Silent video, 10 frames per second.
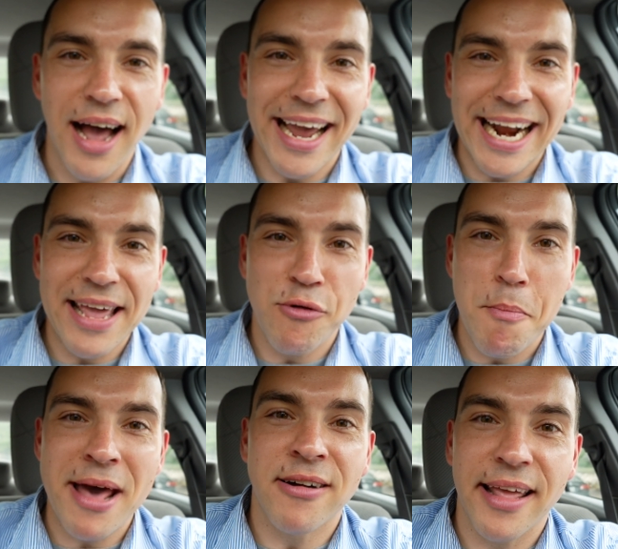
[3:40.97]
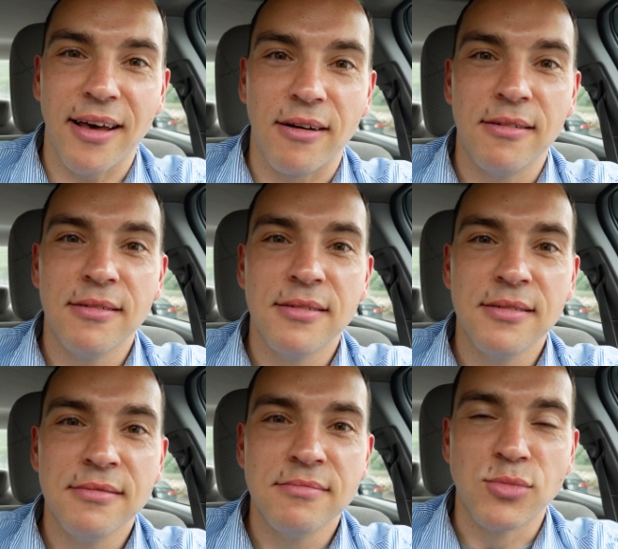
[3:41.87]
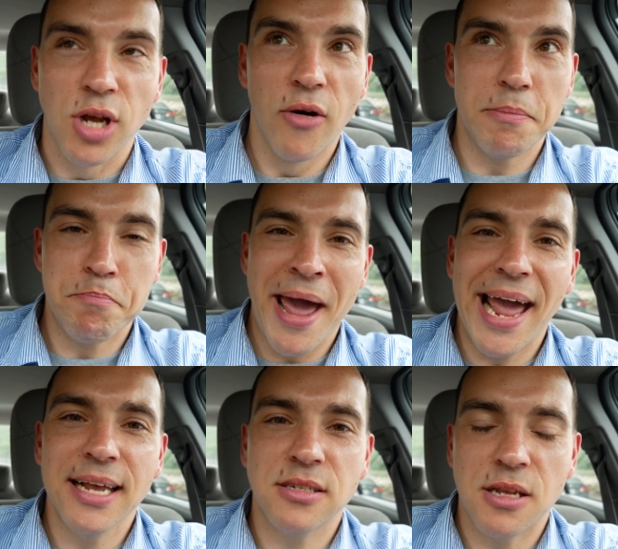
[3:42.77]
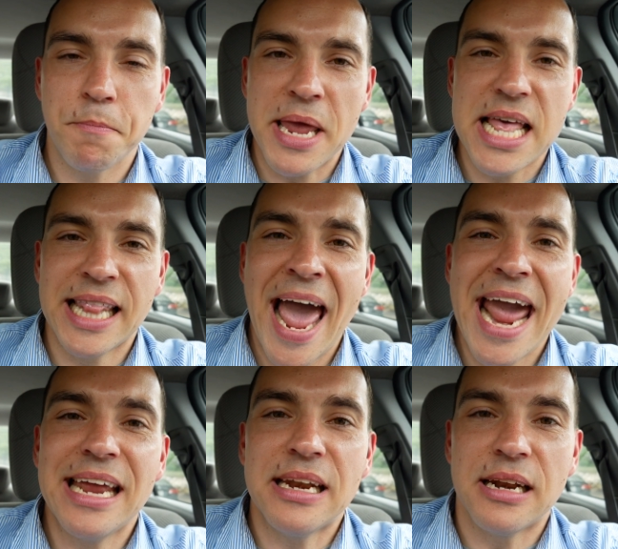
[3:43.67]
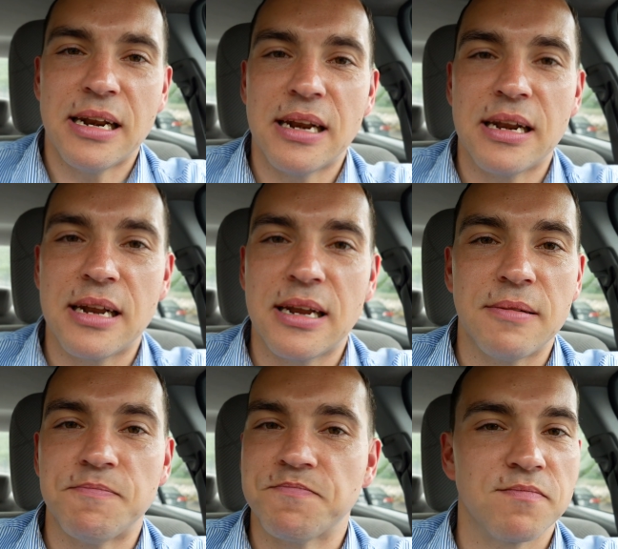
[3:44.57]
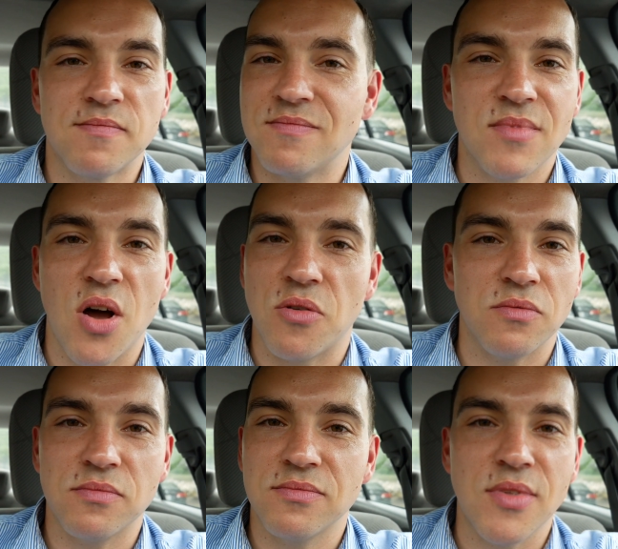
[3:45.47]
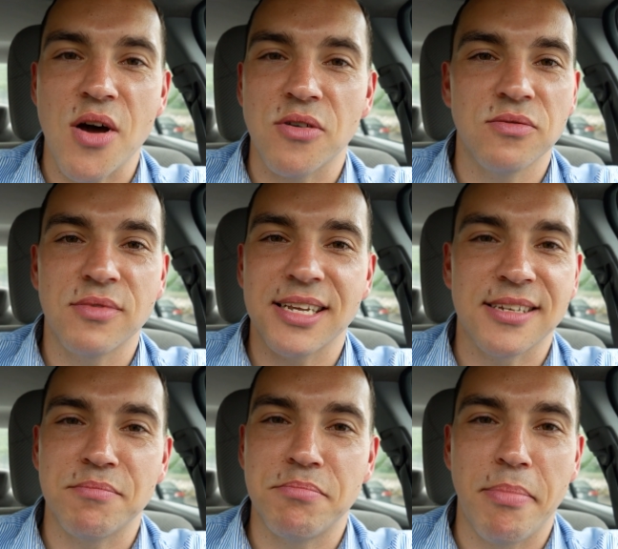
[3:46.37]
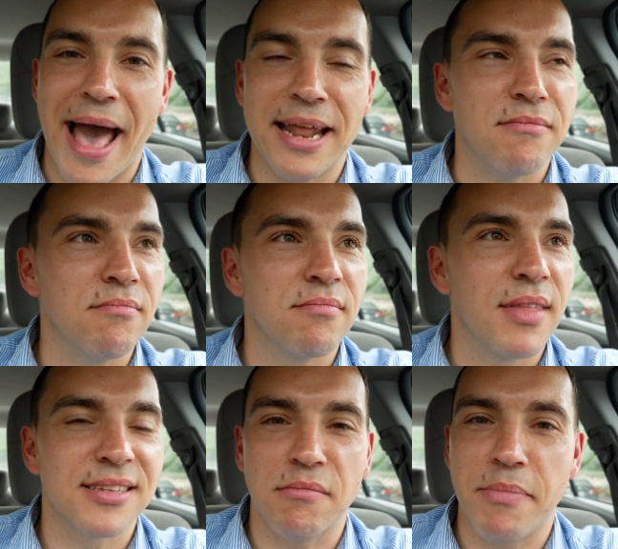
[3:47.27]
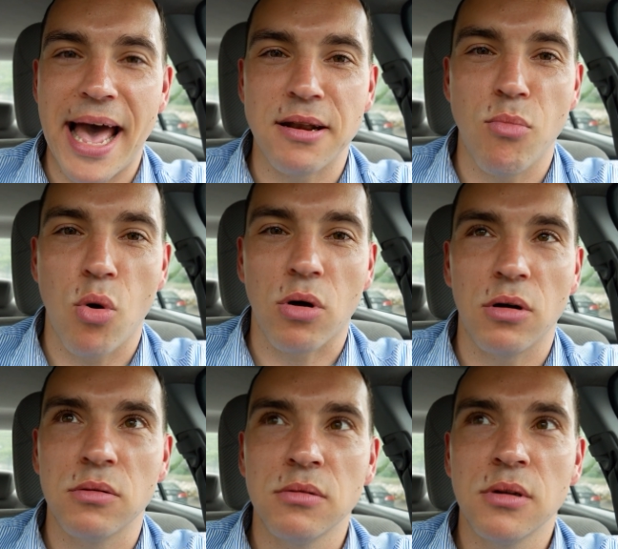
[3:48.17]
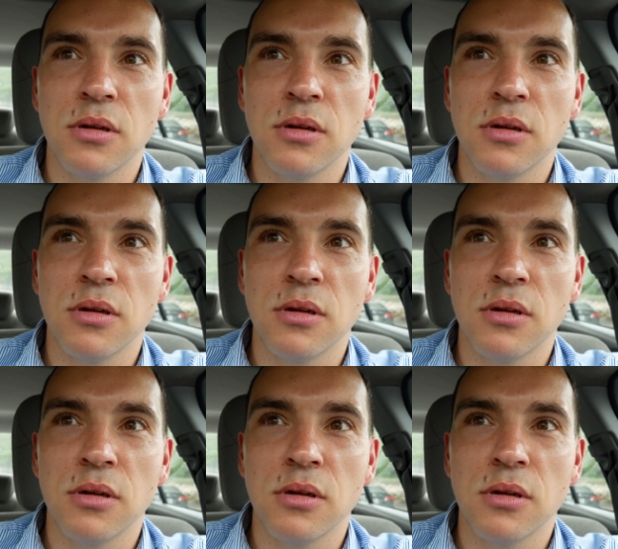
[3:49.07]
I got an even better deal. So it pays to be late. No, no, that's a bad, that's a bad moral.